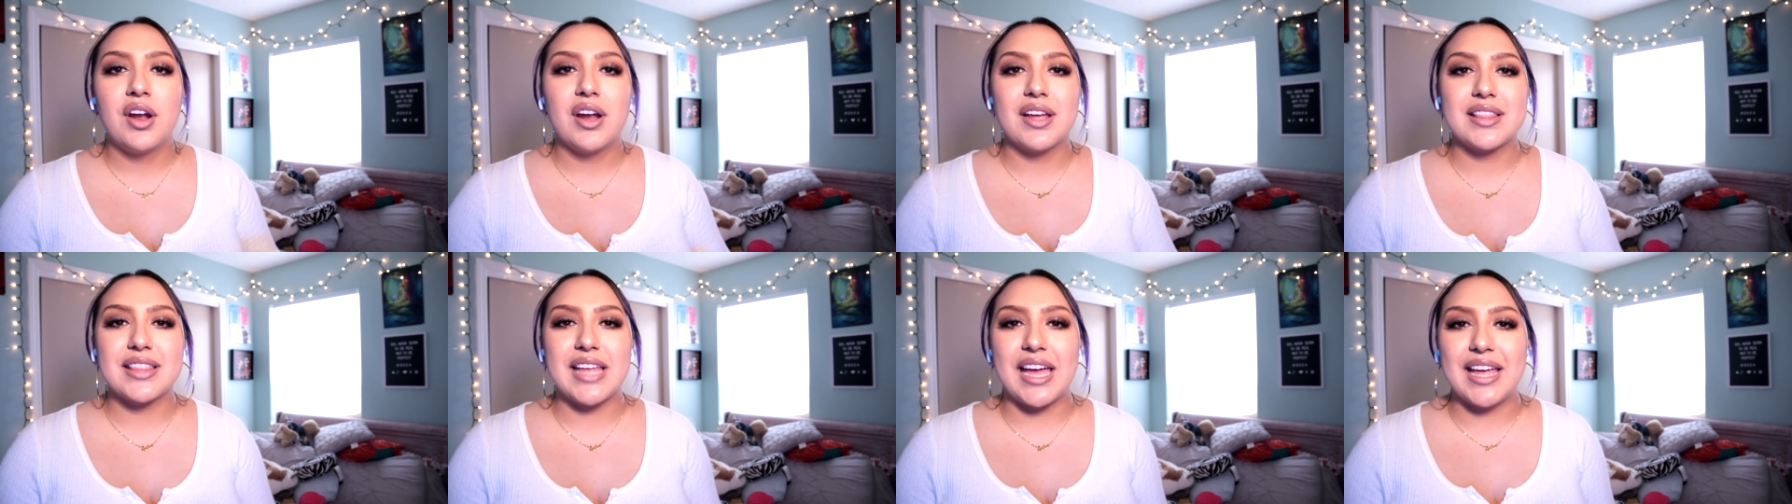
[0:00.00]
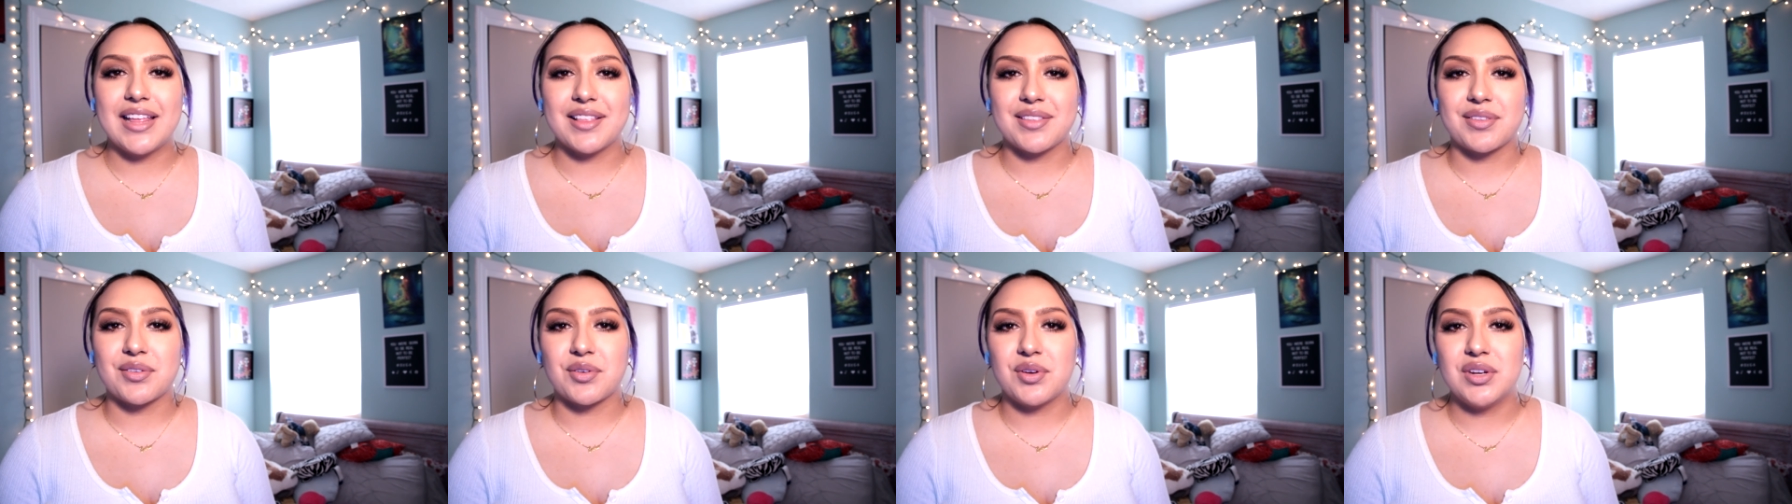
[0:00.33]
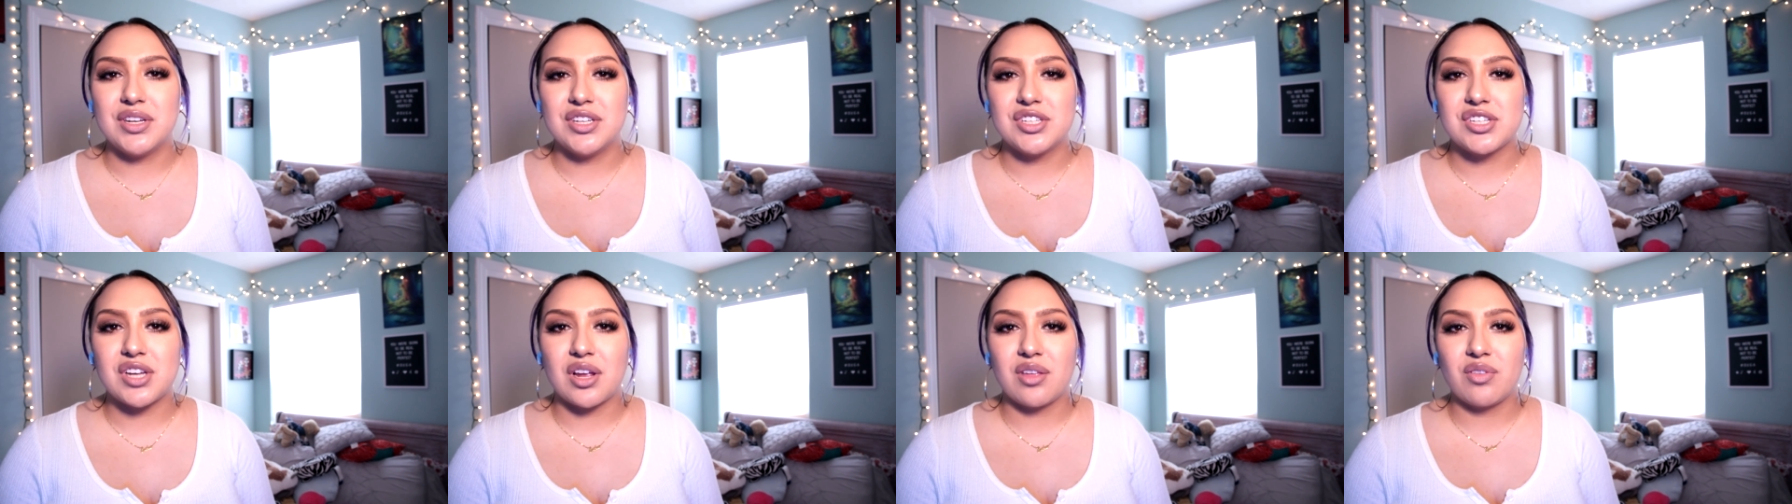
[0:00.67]
Or at the end
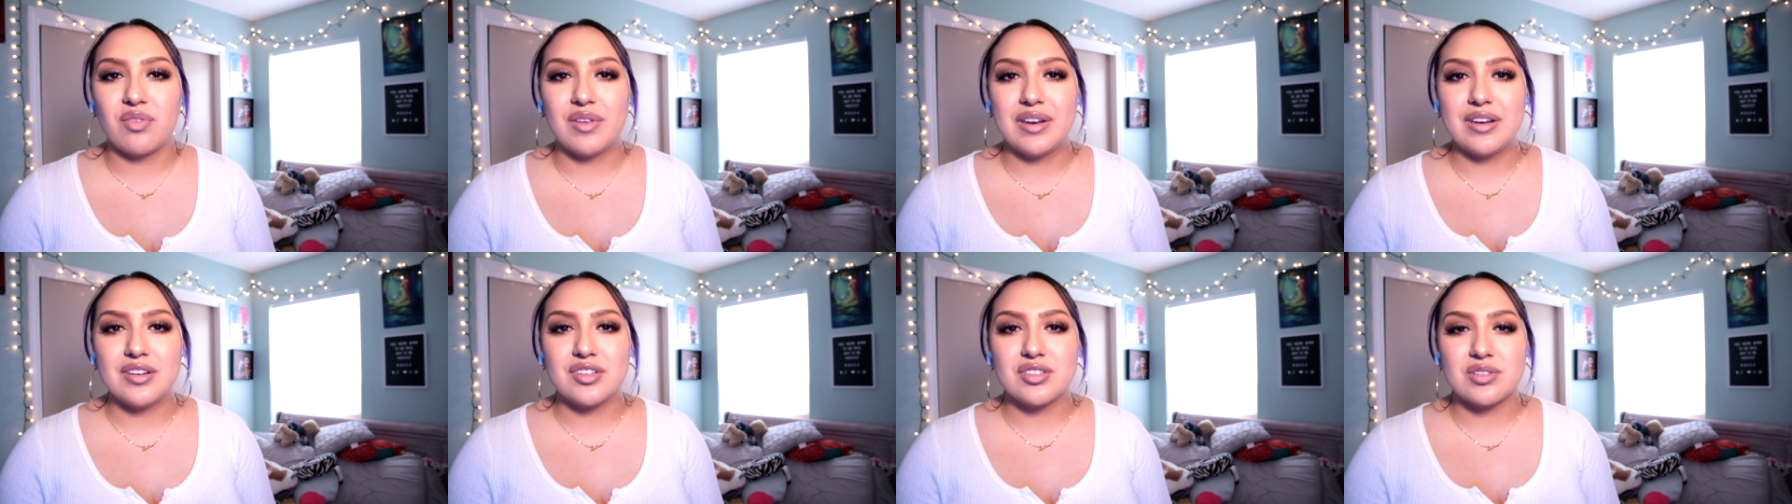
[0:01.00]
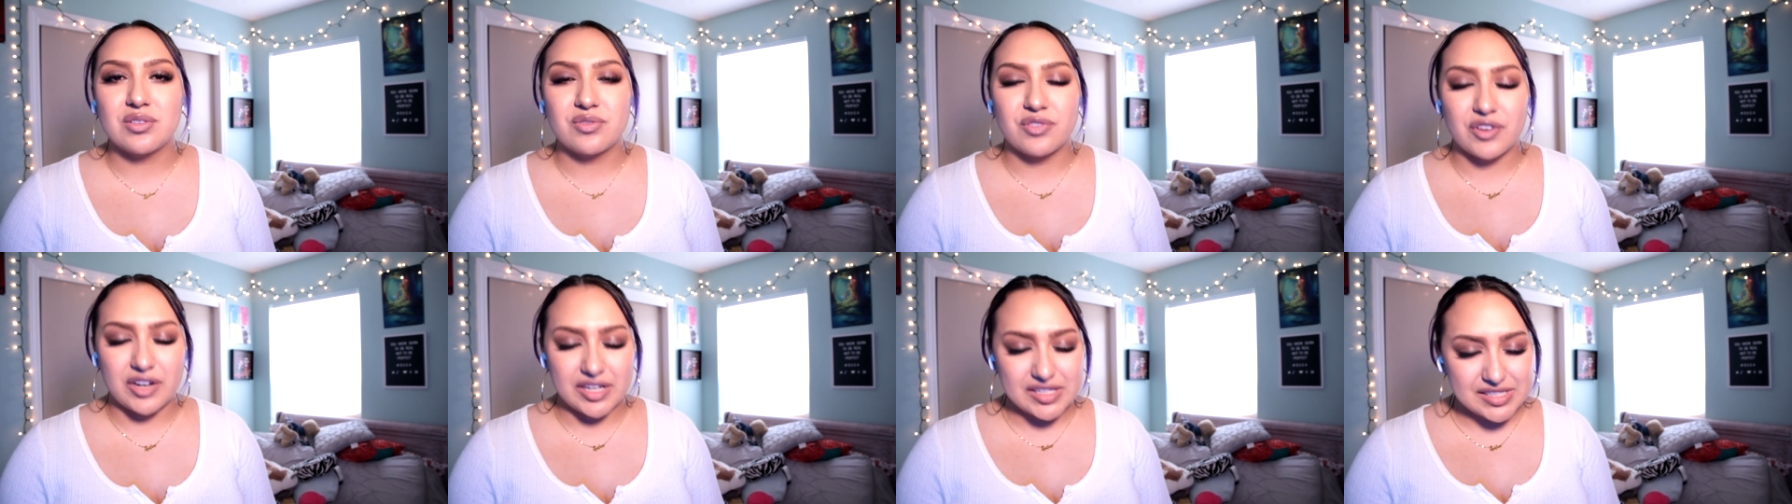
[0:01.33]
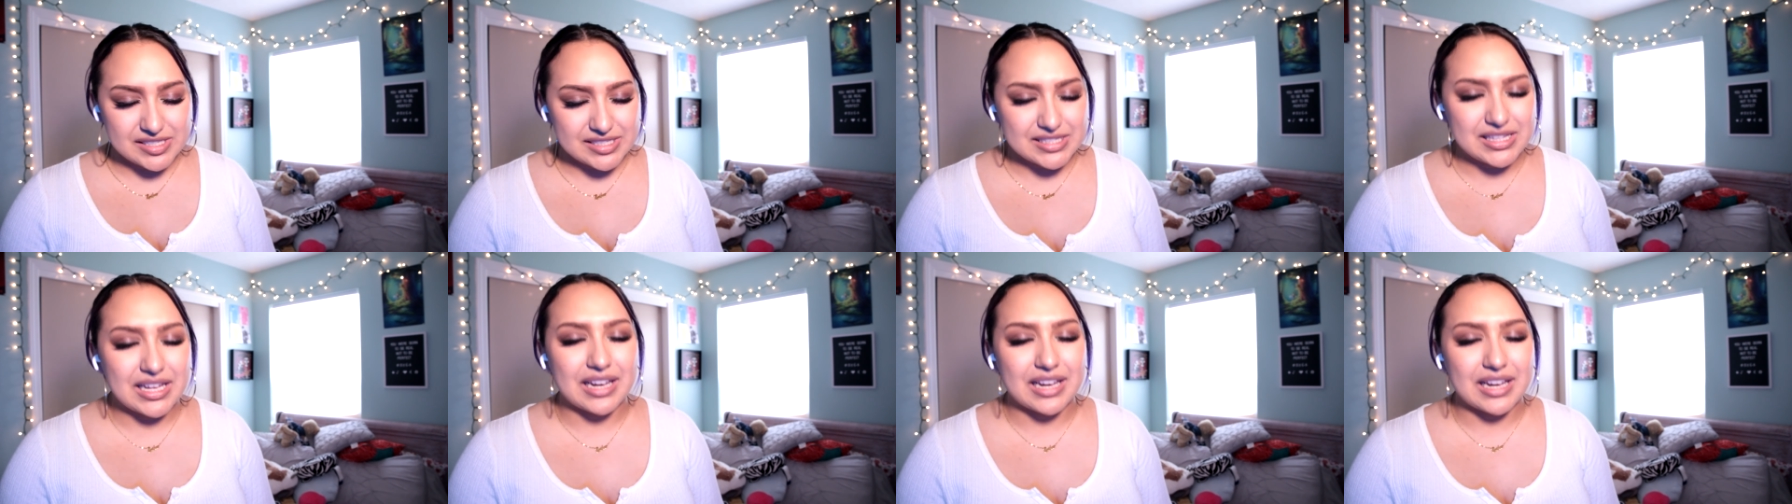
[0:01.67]
screen, share this video to your friends.